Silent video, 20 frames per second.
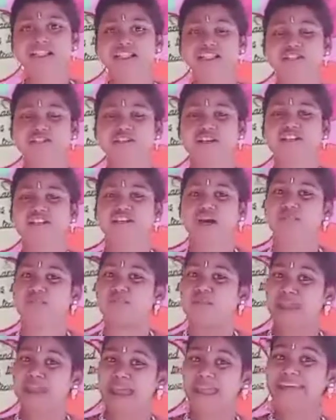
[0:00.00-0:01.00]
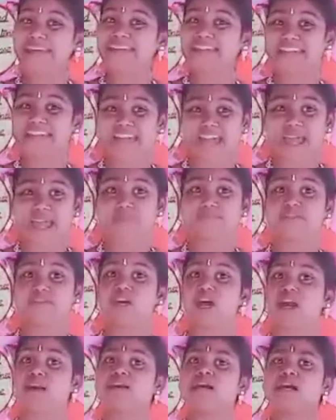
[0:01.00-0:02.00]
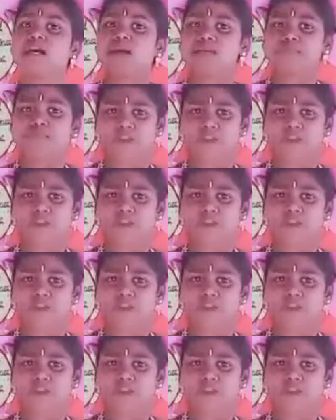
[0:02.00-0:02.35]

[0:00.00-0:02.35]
are playing games. They are finding